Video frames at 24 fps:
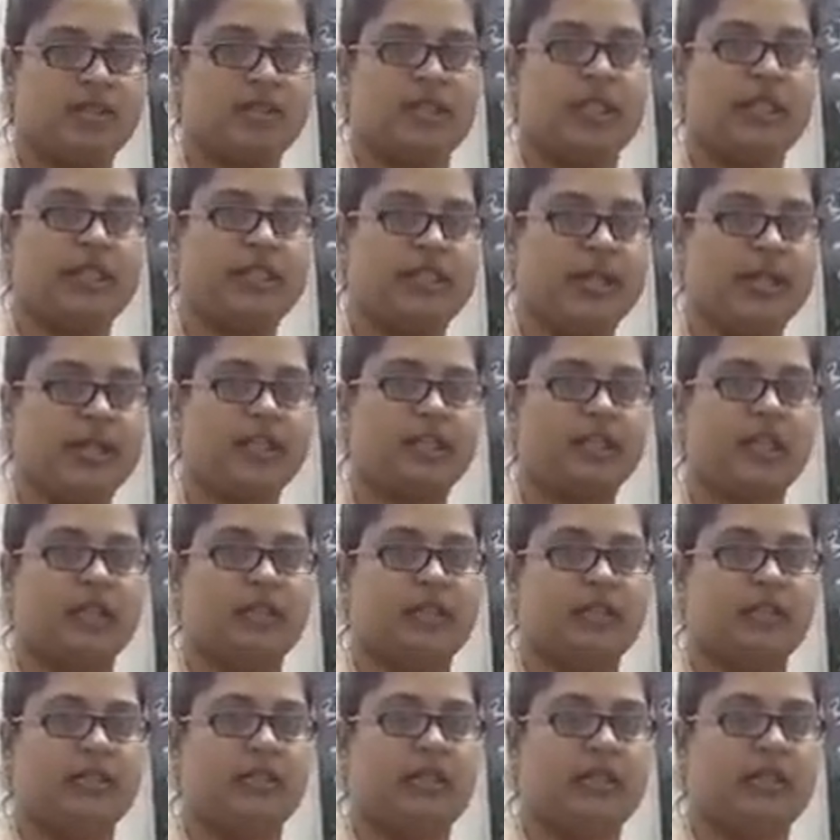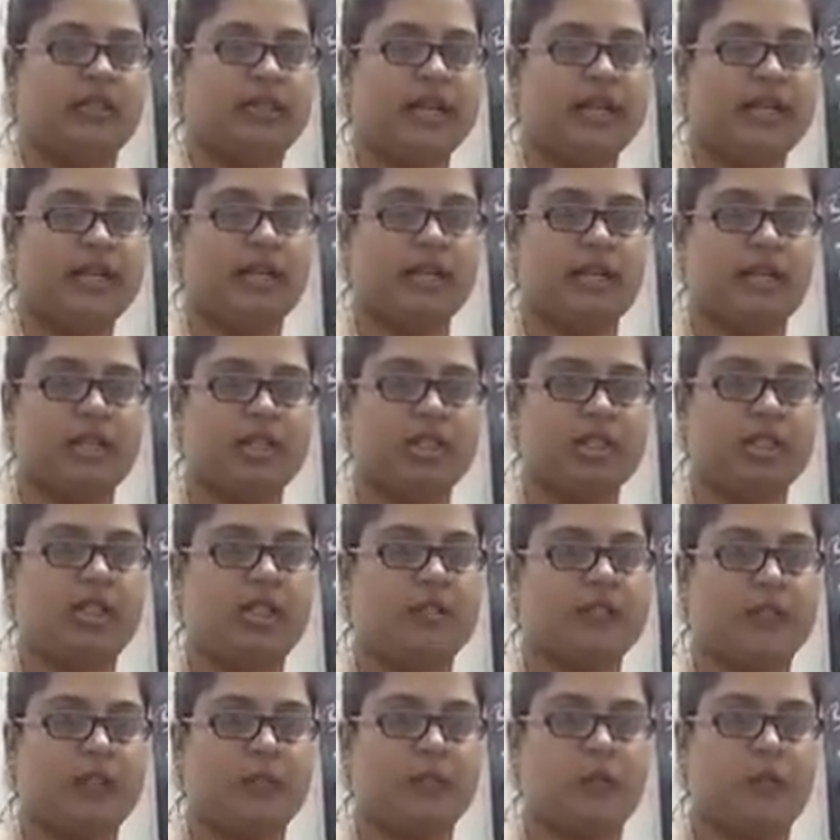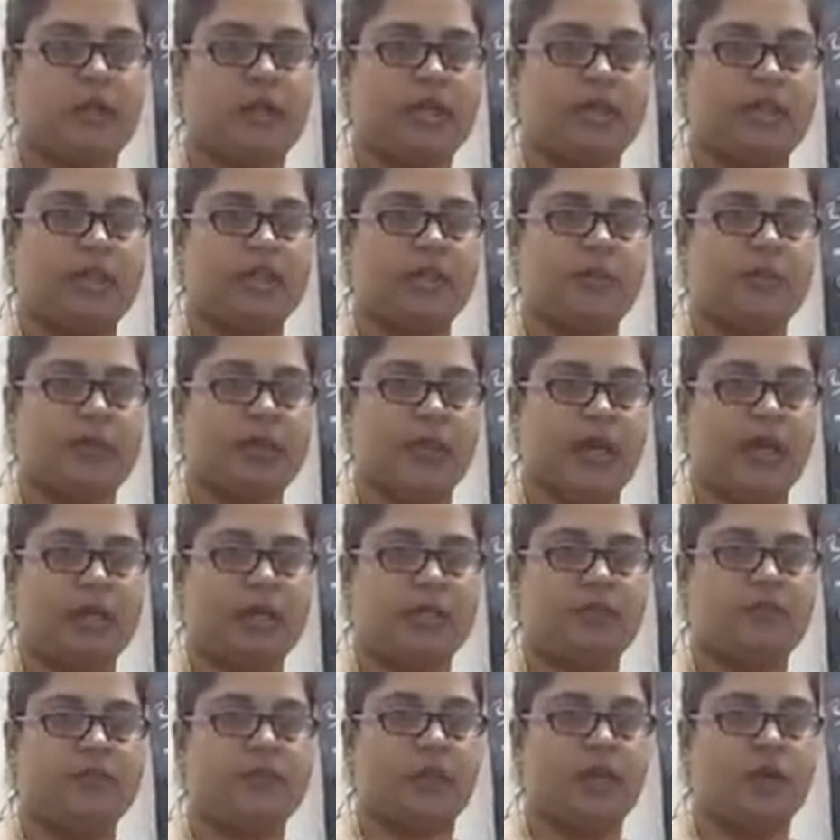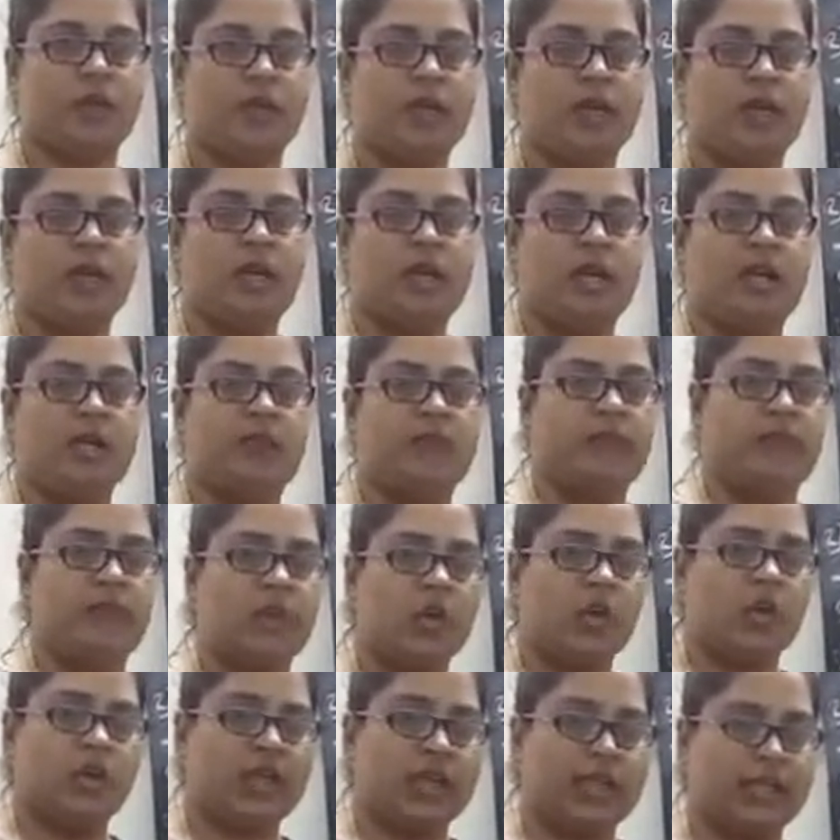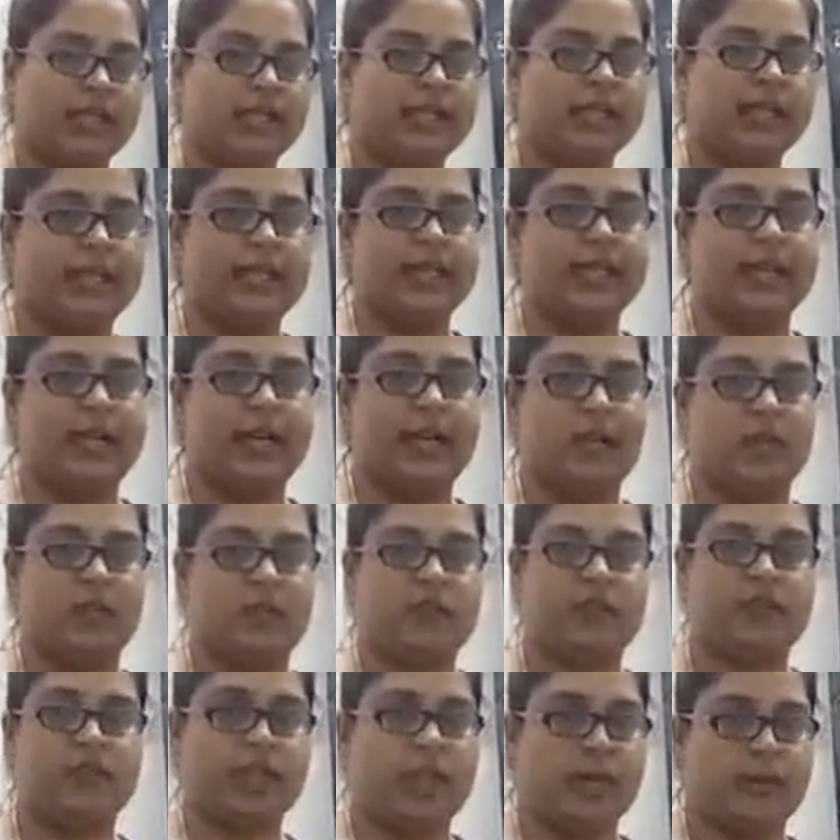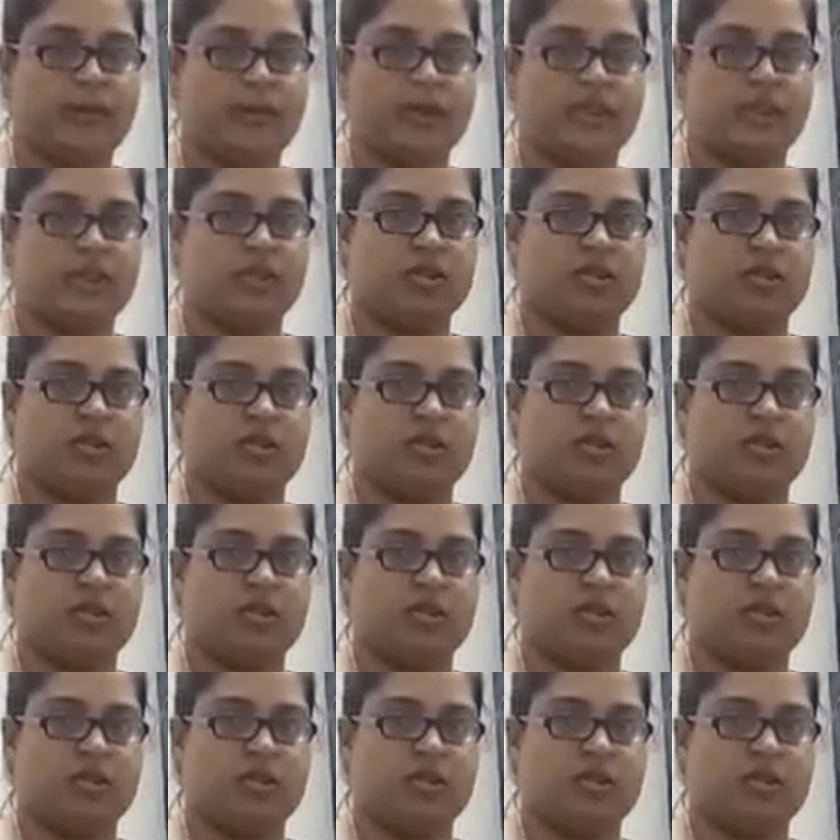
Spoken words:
In that condition, it will protect the plant from without getting any kind of a damage.